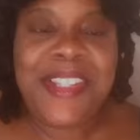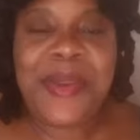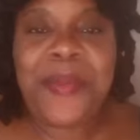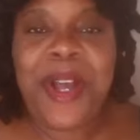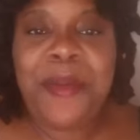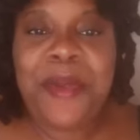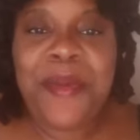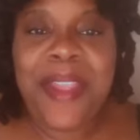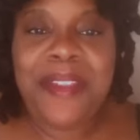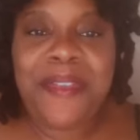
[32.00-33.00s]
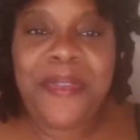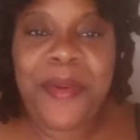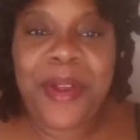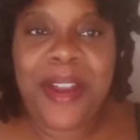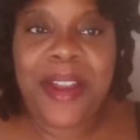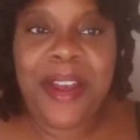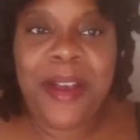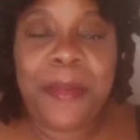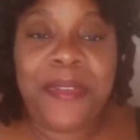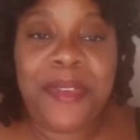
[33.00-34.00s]
So while we wait for
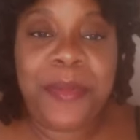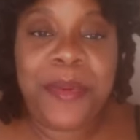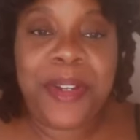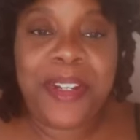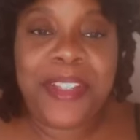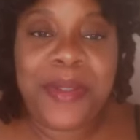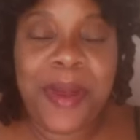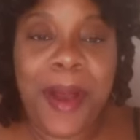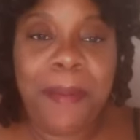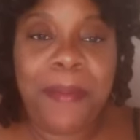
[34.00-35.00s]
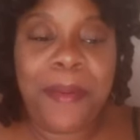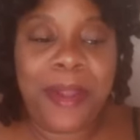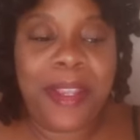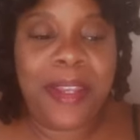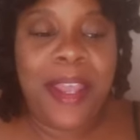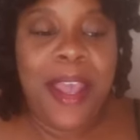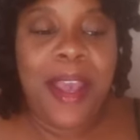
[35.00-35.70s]
a few more to hop on,